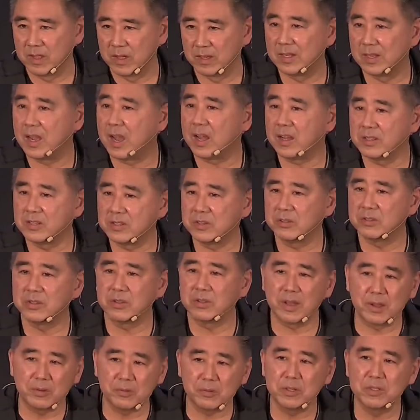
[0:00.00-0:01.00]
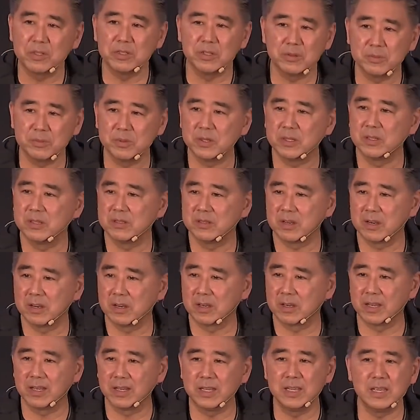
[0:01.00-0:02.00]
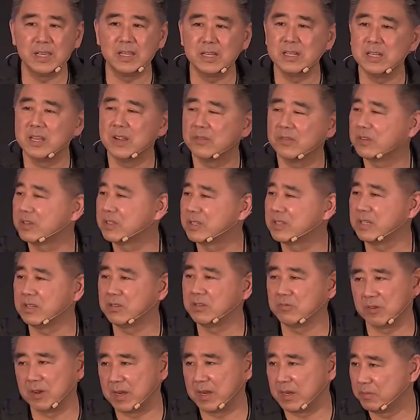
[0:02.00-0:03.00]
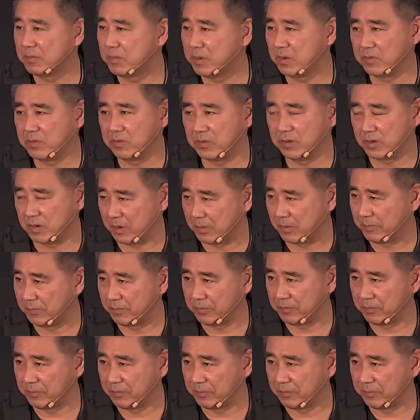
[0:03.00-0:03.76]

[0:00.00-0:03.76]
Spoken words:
God told him, I want you to build an ark, and he had never seen rain before.